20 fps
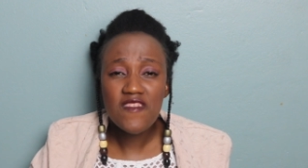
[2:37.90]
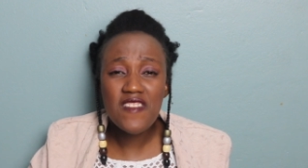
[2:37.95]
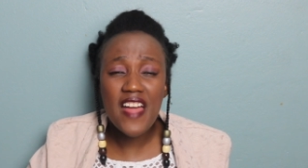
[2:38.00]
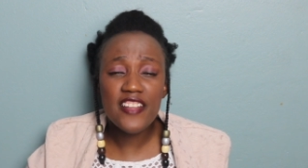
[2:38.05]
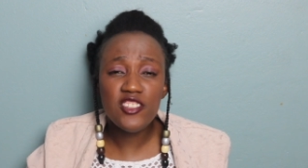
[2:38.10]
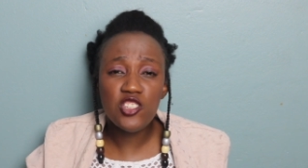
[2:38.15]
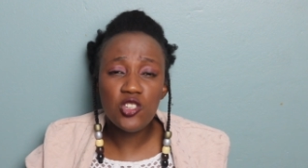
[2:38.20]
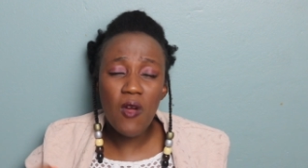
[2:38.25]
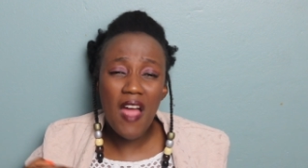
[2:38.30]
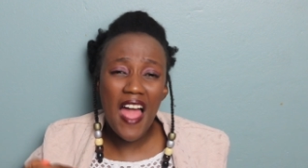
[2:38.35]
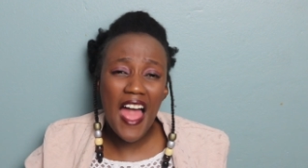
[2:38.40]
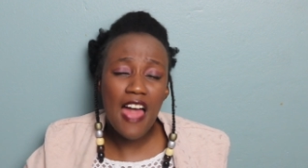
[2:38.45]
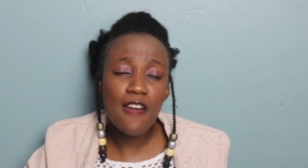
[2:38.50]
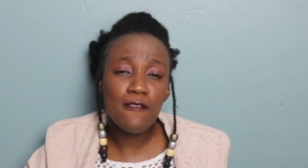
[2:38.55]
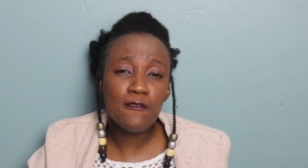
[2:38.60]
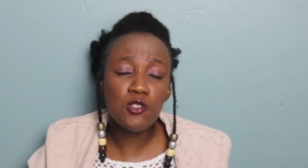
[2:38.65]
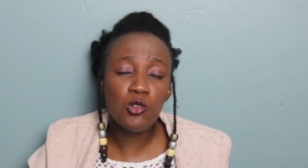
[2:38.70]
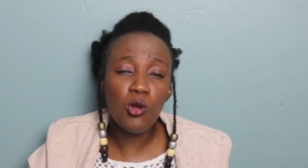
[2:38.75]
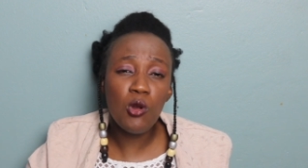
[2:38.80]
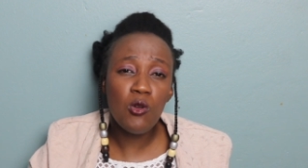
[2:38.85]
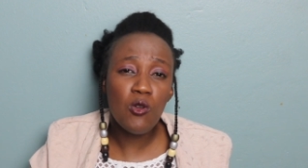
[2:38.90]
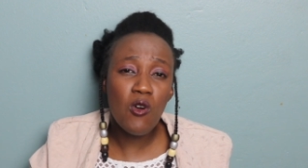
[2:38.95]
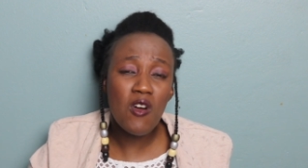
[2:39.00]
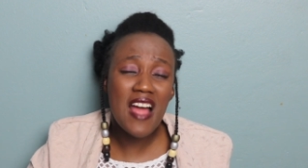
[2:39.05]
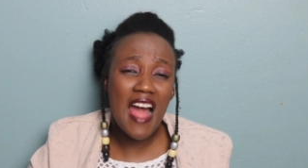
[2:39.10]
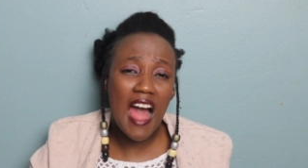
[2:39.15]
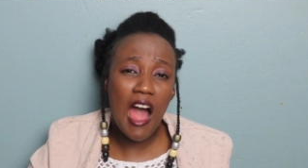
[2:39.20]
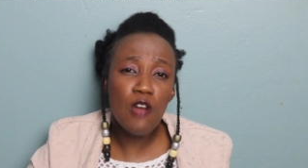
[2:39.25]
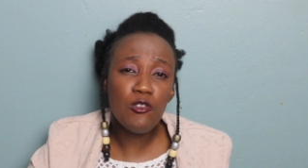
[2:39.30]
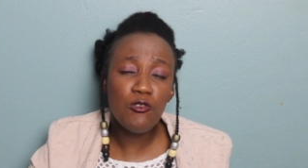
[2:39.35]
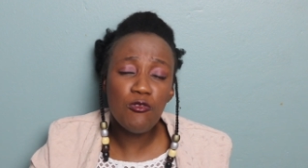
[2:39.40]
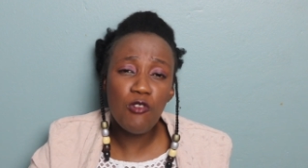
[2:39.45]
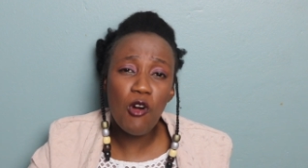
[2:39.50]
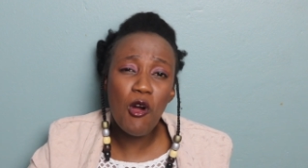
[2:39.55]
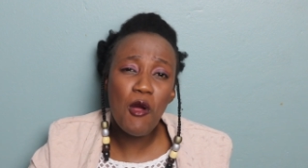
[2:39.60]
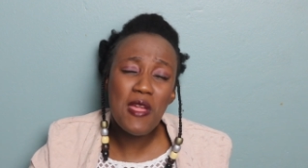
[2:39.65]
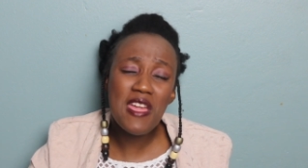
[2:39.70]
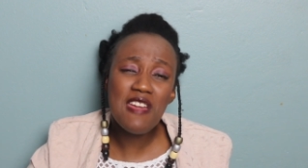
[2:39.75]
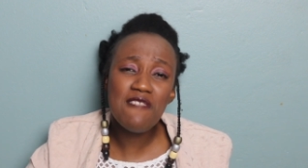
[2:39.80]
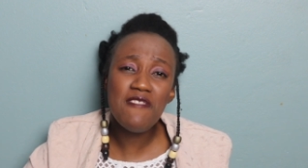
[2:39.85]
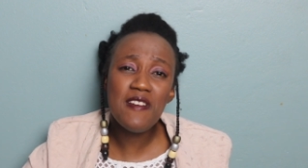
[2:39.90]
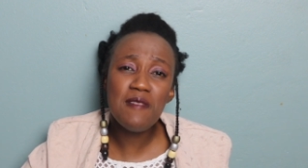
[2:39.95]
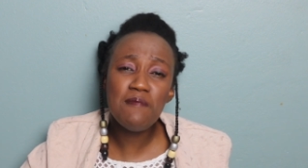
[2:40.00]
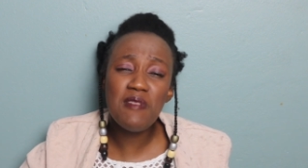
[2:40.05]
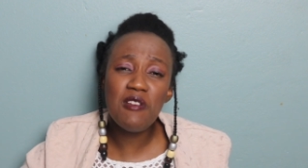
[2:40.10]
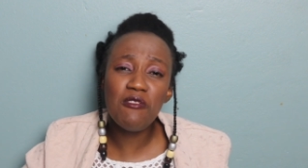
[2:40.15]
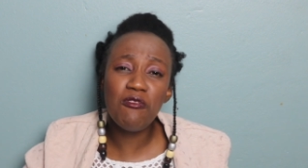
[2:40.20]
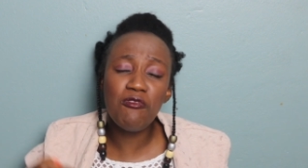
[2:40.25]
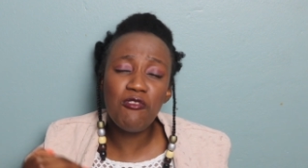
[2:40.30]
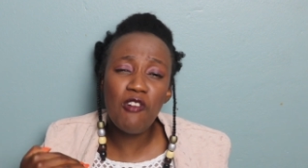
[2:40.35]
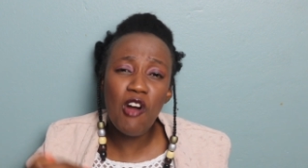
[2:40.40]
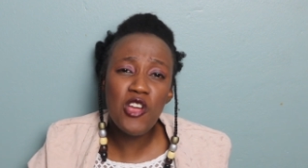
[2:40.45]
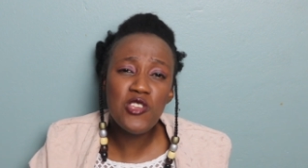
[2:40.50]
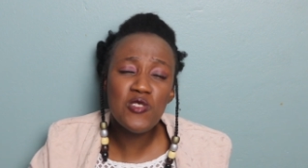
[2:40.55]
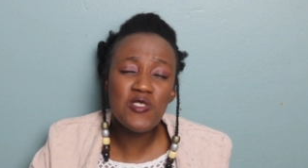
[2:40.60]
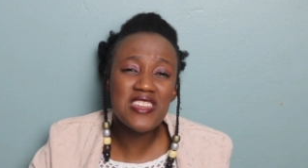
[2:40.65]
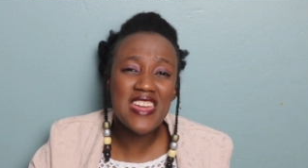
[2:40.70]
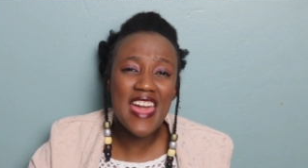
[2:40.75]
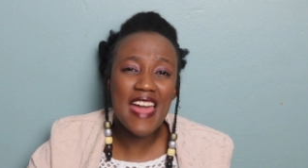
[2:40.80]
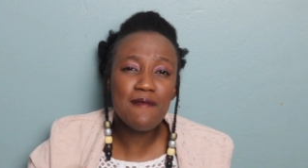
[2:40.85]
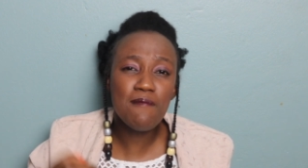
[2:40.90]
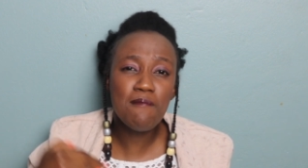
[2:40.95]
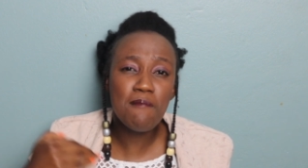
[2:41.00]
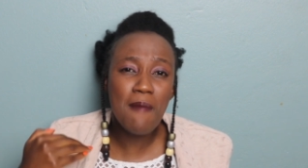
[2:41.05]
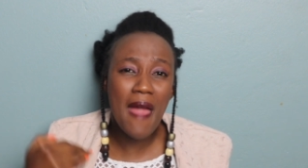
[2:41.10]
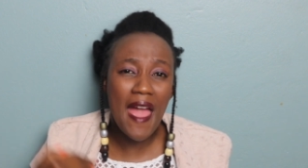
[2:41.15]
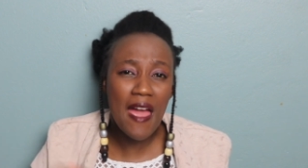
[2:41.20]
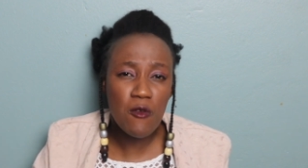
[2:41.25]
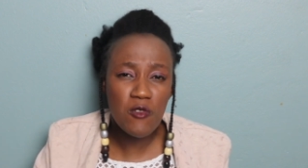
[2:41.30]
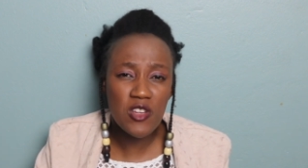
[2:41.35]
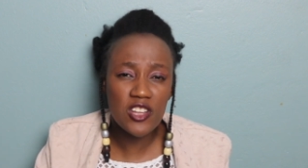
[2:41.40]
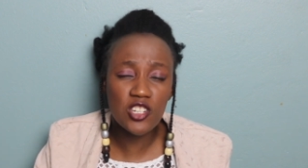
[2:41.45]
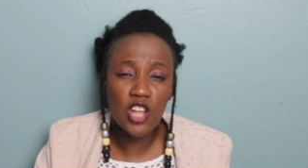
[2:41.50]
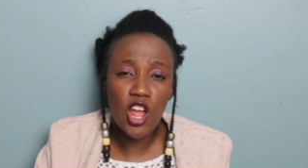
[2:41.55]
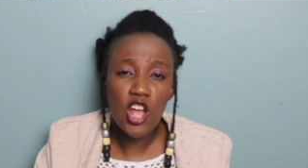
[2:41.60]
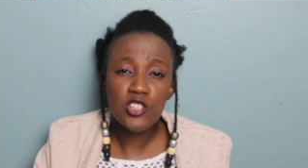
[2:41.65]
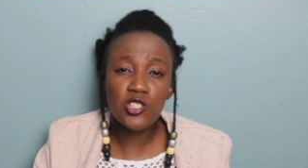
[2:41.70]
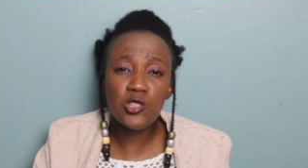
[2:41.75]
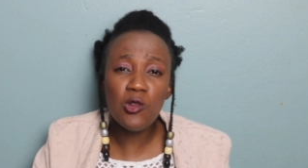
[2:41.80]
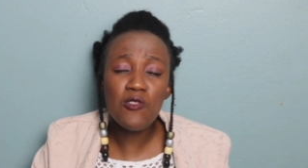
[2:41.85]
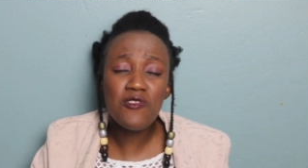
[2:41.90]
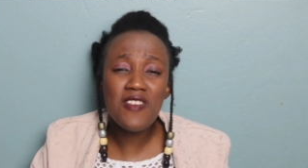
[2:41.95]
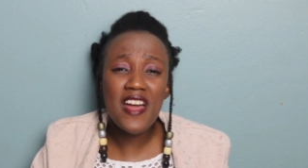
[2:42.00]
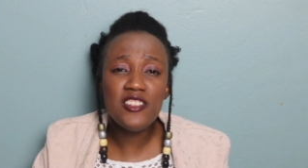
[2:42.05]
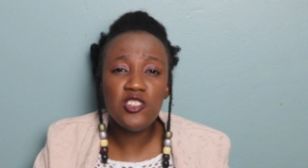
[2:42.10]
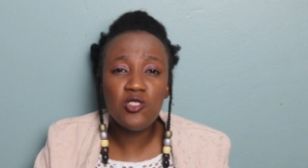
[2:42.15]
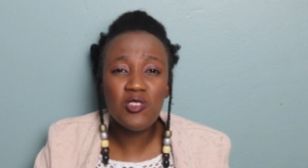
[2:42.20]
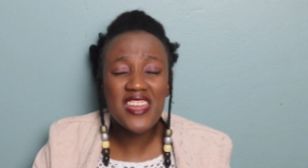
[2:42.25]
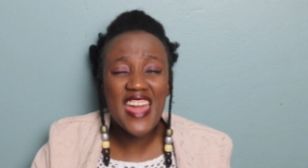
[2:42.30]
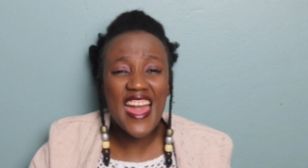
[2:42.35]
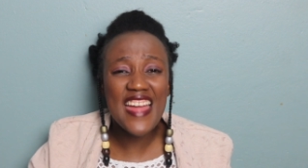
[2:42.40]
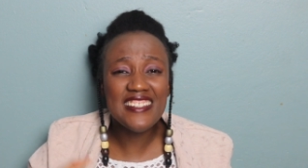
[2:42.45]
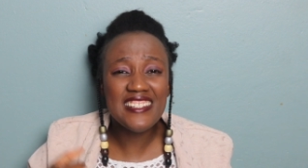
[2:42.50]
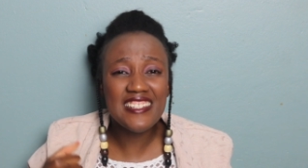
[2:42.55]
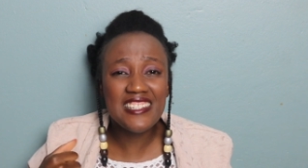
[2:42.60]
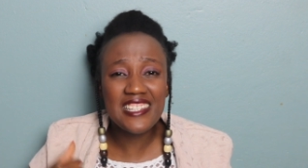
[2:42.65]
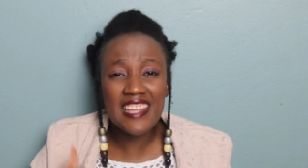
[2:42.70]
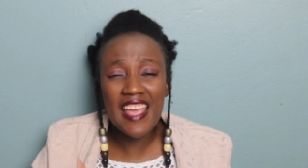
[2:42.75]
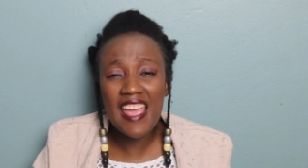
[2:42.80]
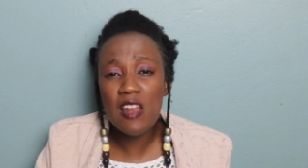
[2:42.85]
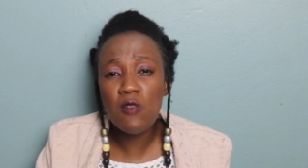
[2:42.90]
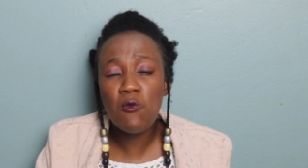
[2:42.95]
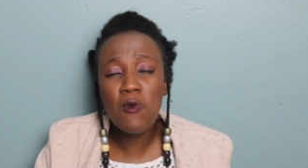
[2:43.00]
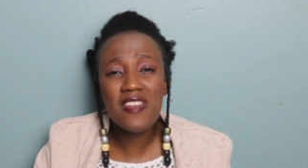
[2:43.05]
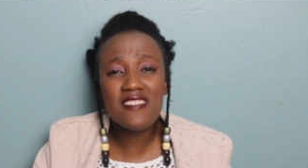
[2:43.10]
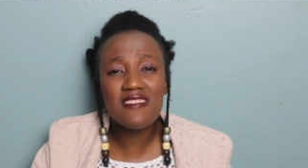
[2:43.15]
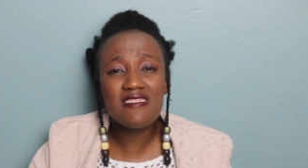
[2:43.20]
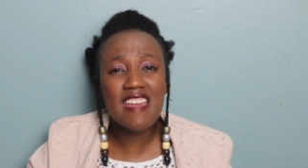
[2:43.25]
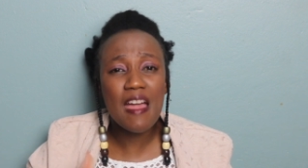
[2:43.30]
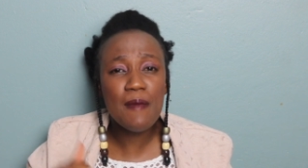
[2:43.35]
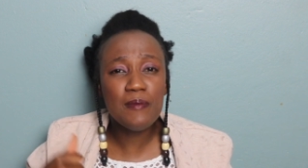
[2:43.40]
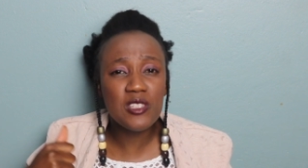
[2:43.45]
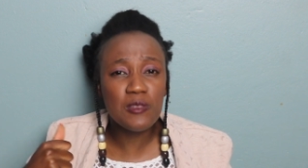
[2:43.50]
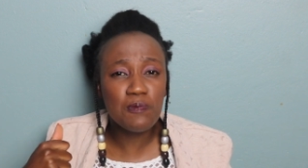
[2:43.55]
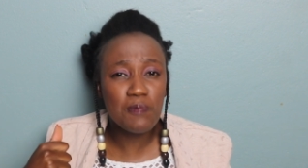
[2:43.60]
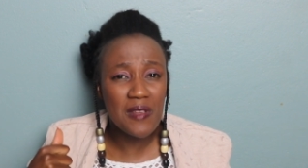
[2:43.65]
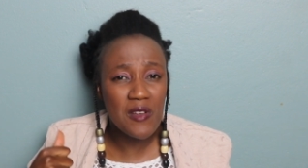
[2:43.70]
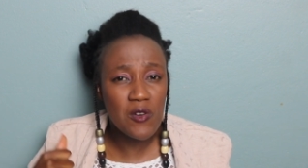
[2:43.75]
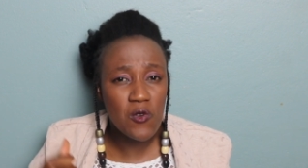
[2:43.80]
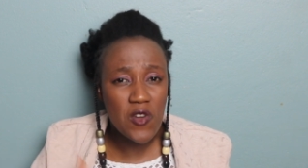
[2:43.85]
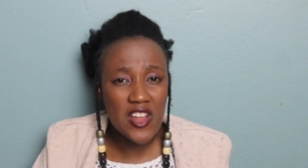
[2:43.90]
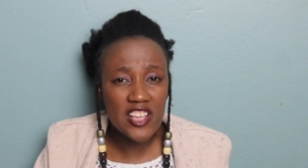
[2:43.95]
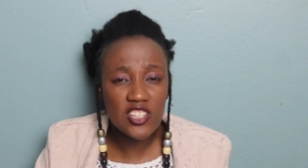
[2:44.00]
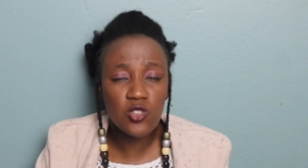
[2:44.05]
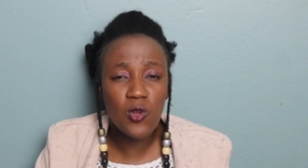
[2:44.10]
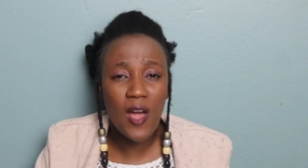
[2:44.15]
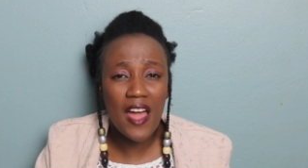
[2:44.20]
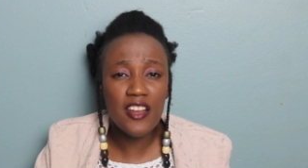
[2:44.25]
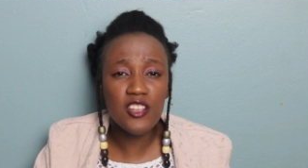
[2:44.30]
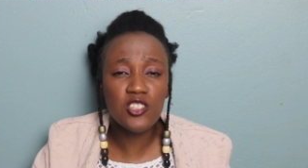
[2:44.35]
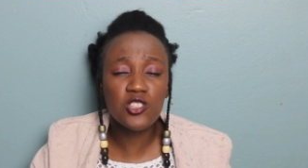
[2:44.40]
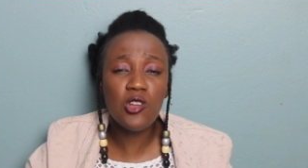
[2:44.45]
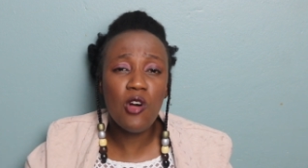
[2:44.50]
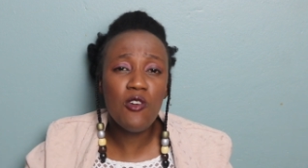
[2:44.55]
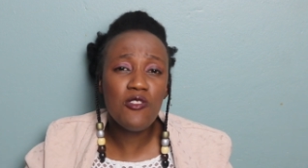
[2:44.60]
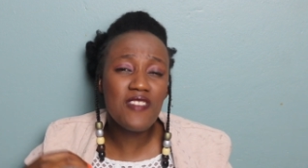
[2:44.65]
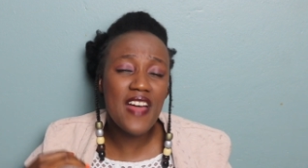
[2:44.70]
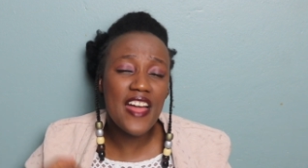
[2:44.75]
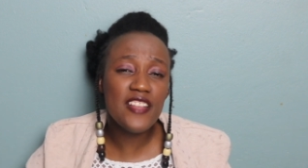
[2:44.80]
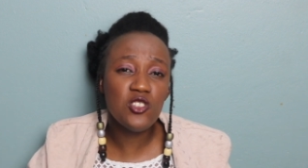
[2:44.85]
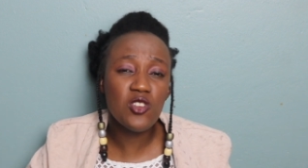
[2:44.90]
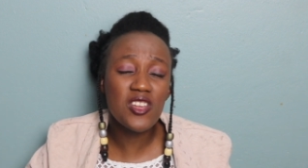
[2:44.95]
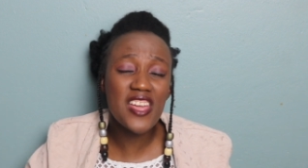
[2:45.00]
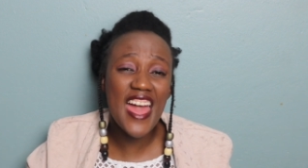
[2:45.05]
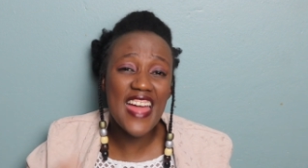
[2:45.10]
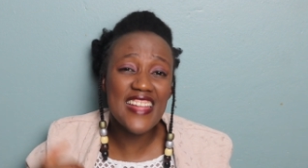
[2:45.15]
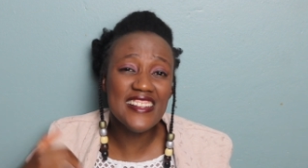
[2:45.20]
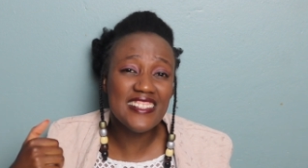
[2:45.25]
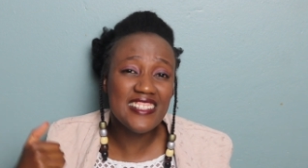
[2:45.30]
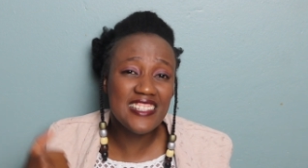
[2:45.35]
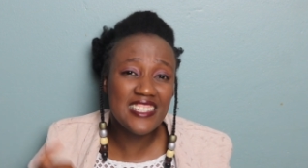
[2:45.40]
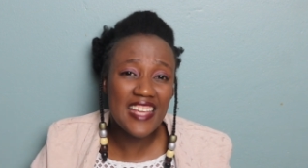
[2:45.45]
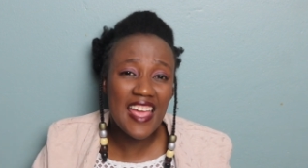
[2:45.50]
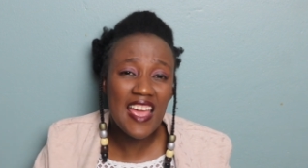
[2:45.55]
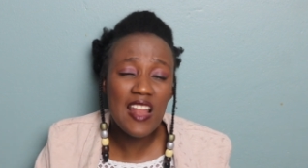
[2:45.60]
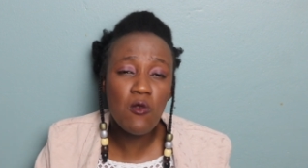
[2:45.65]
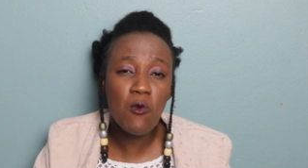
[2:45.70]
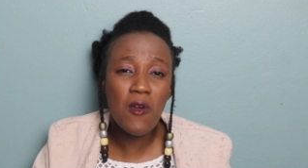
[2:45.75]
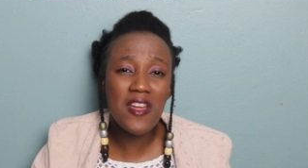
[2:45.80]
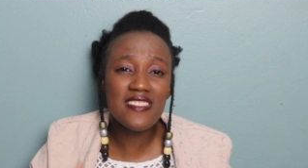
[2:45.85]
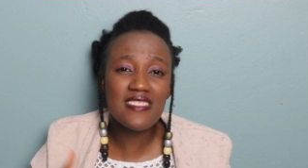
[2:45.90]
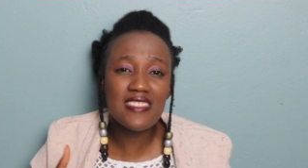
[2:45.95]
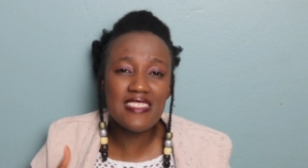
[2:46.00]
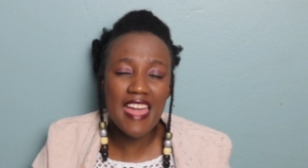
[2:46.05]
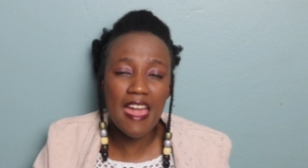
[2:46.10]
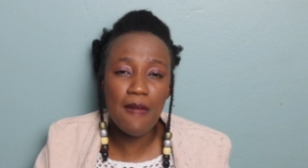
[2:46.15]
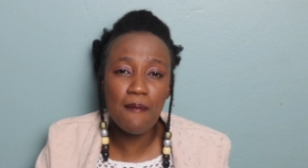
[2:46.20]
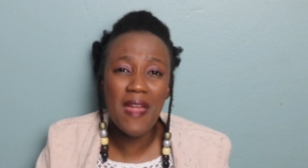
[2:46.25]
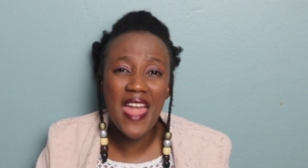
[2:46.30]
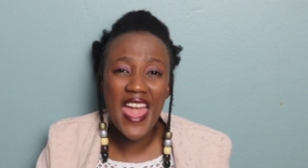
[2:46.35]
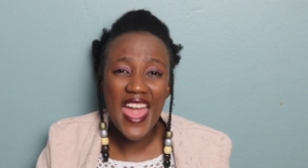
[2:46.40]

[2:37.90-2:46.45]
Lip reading: that you have to look out for even before you get married, so that you can deal with them spiritually, so that you can deal with them